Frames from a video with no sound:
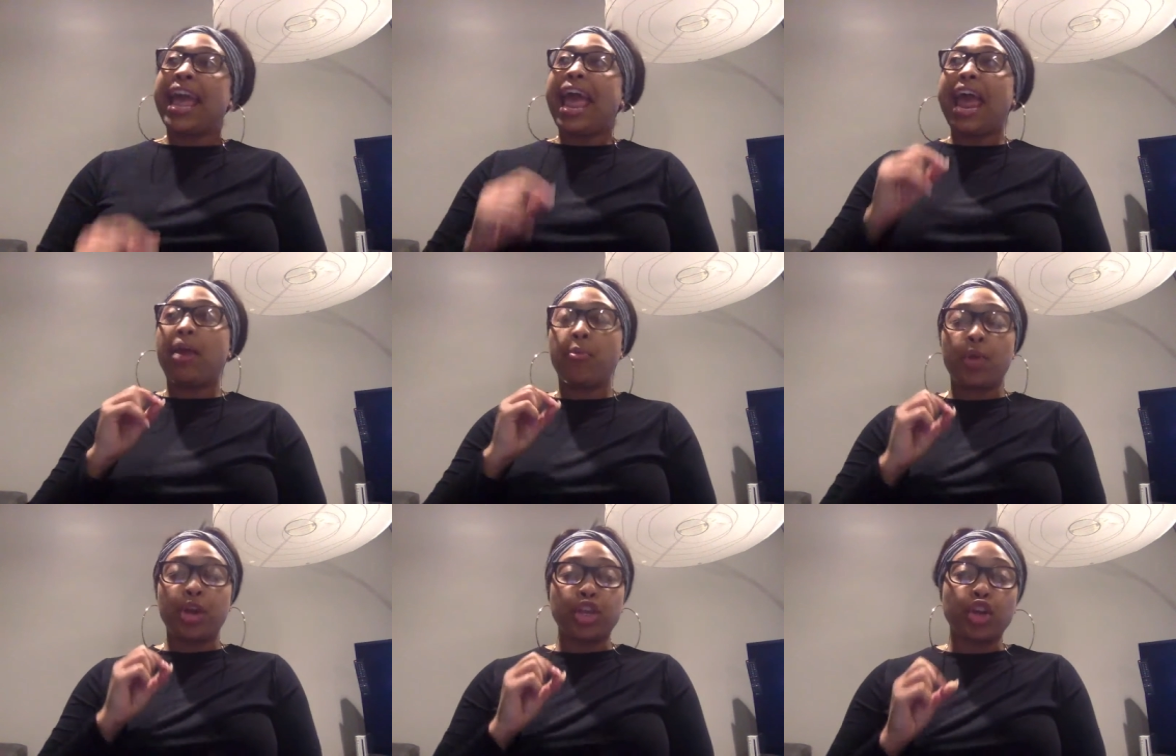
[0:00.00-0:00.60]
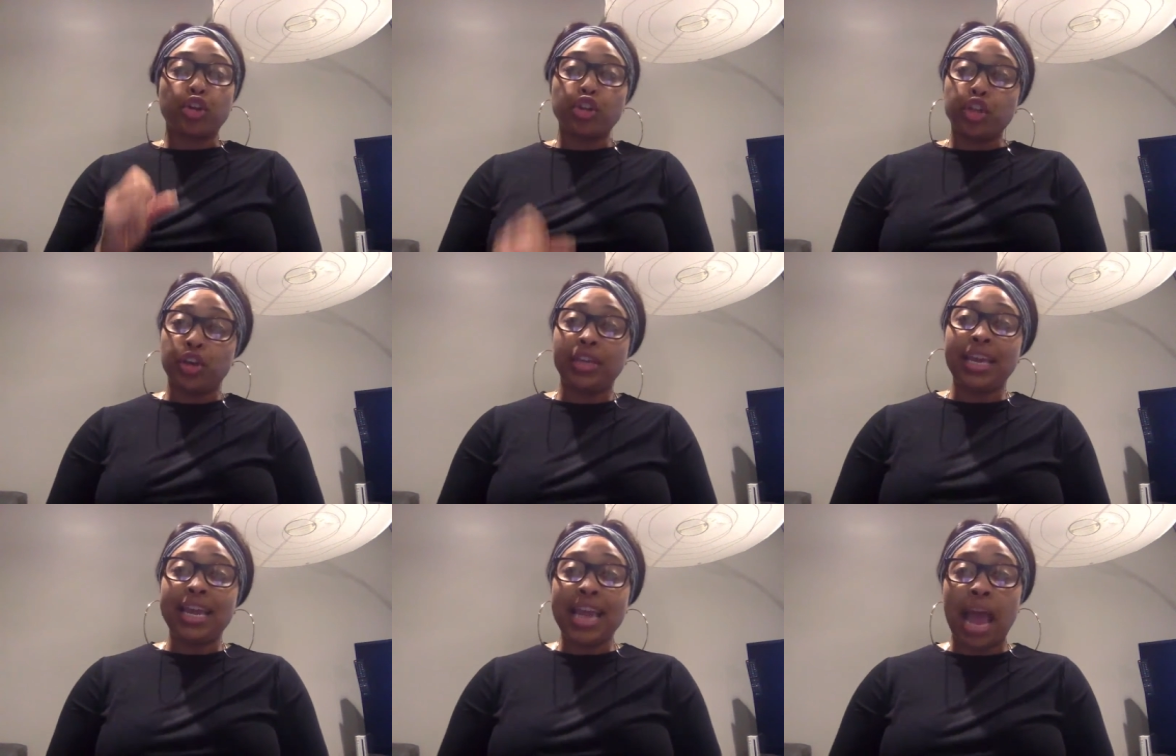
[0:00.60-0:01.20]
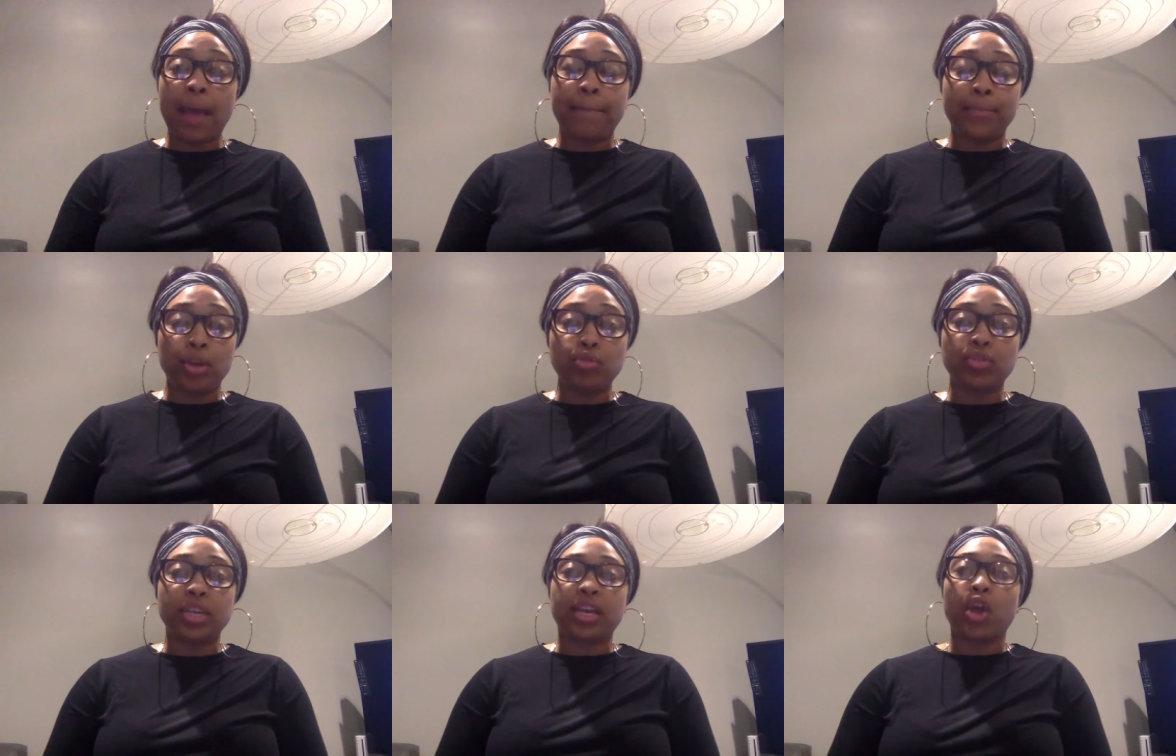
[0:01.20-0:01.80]
And when you're looking at
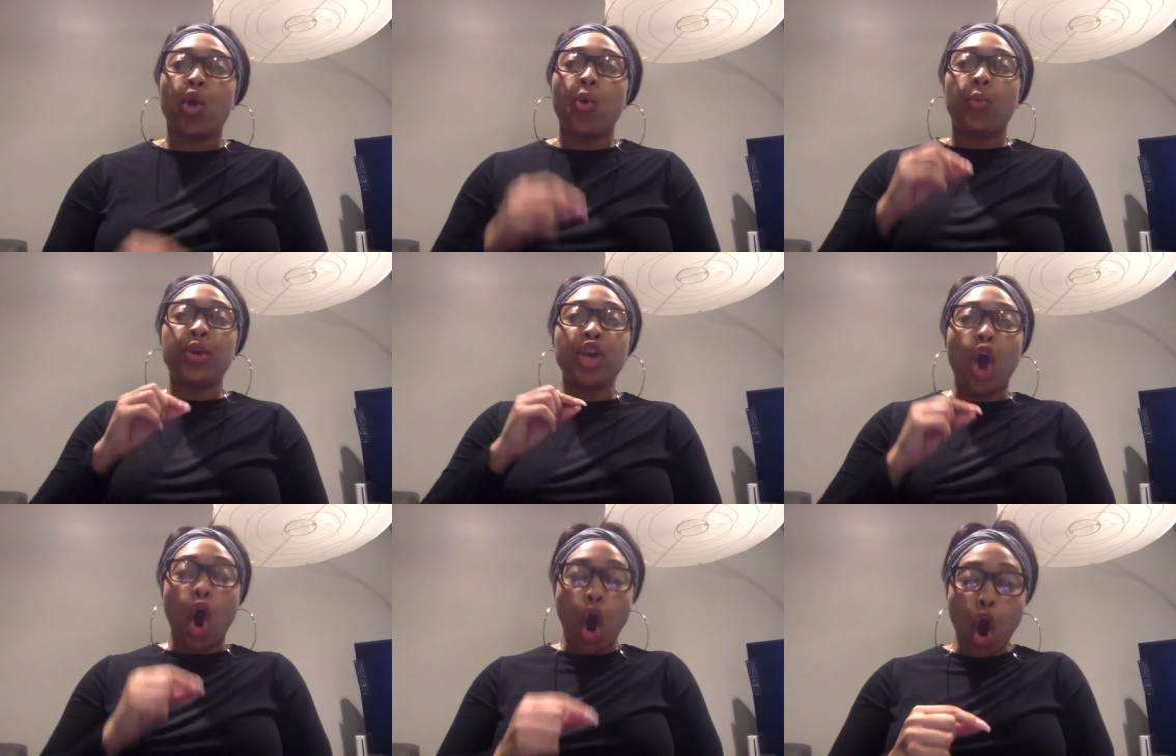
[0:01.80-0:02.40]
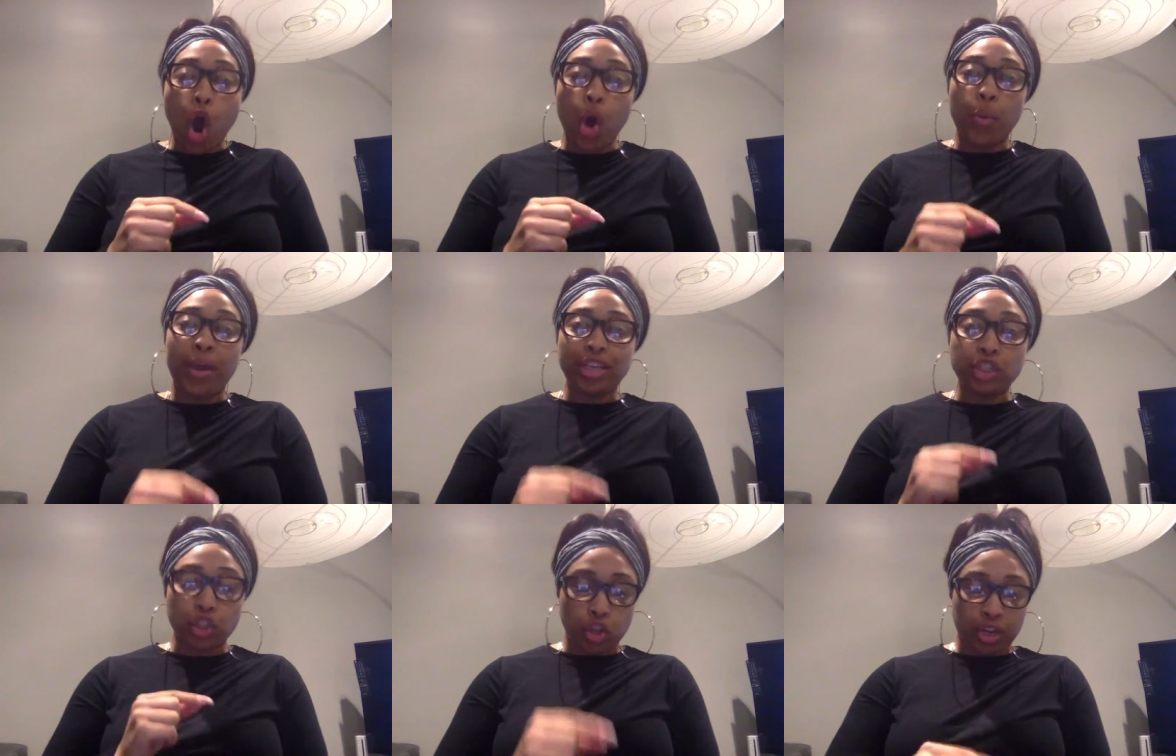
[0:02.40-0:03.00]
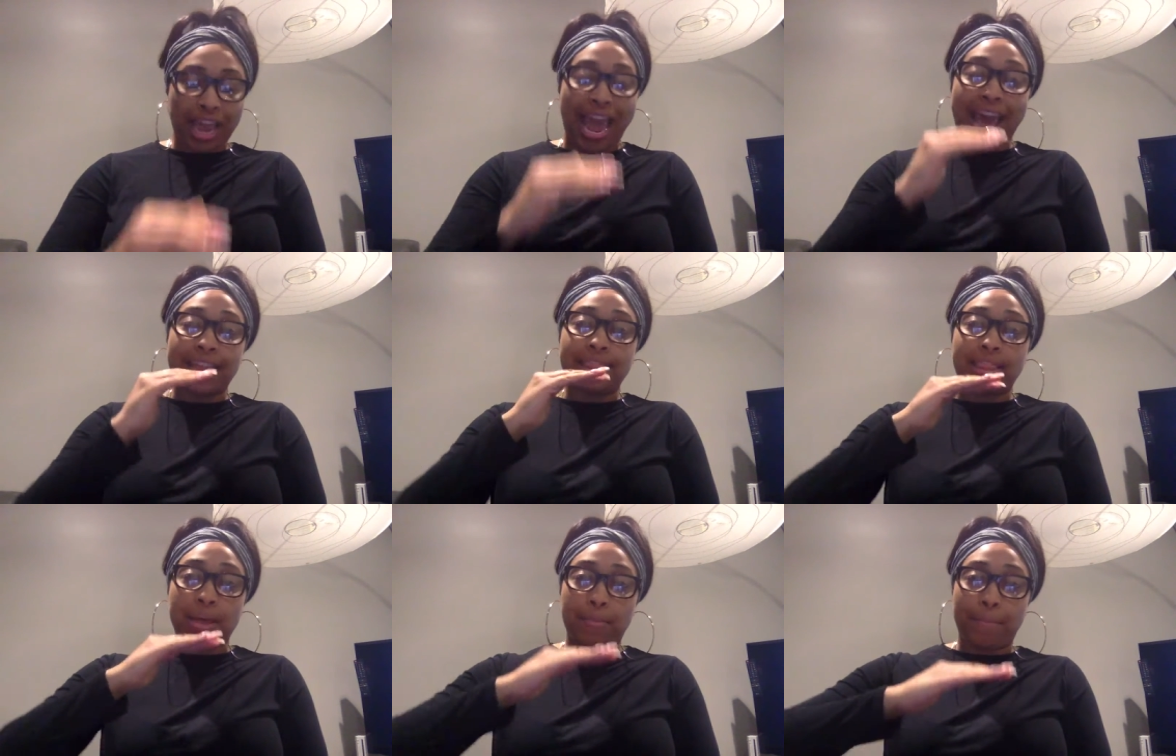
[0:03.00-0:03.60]
music, we always look at
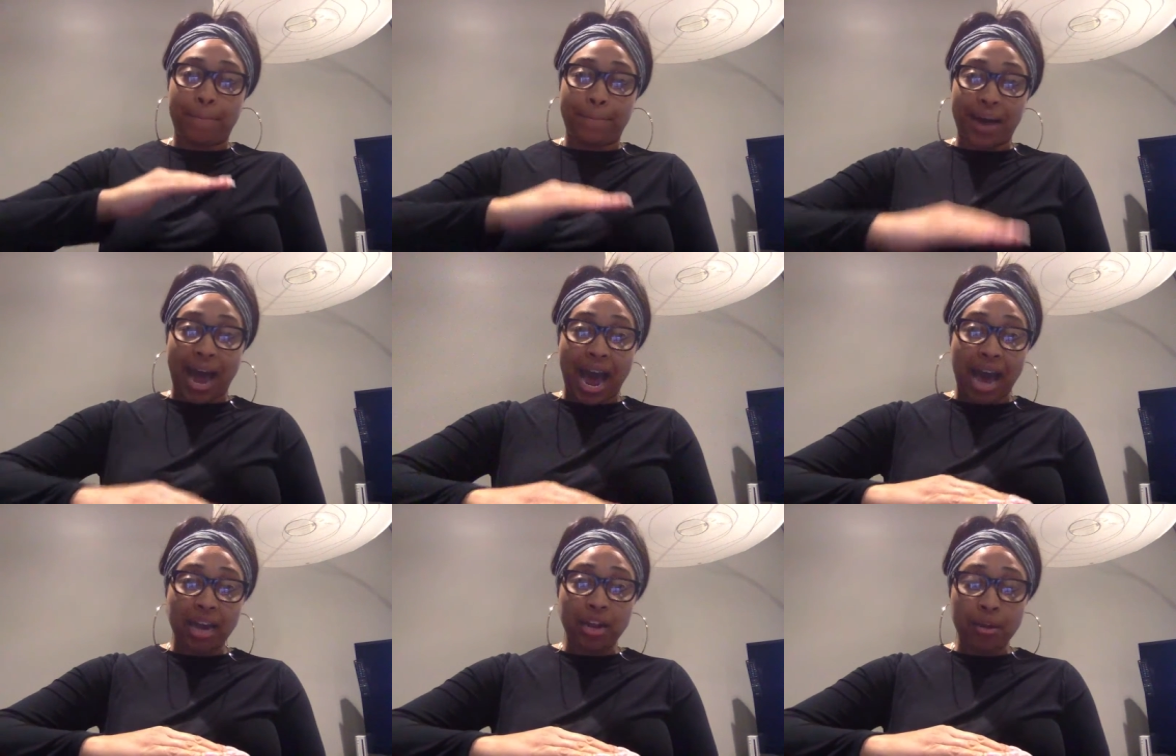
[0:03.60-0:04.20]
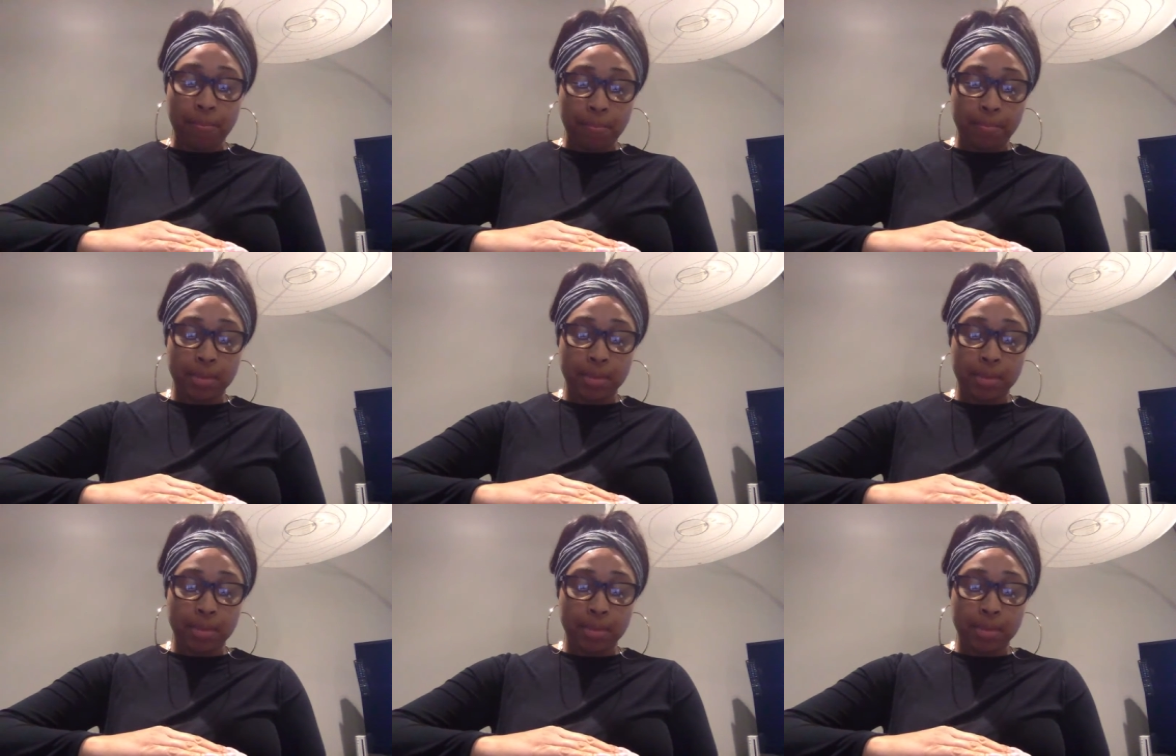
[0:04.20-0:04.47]
the bottom